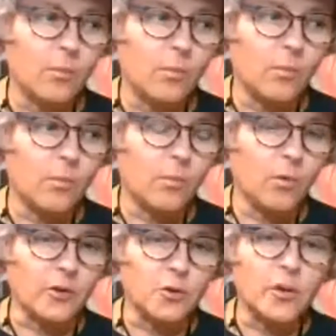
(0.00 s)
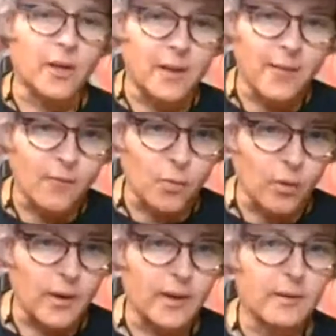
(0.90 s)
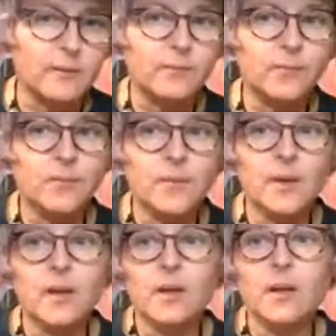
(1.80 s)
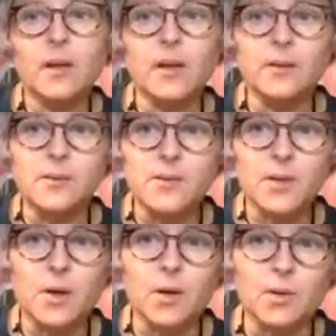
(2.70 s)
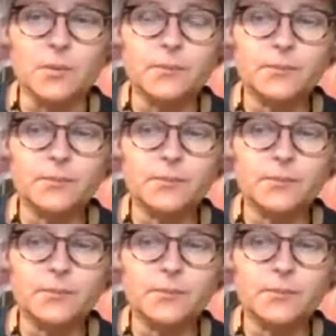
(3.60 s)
what you can get for it. And so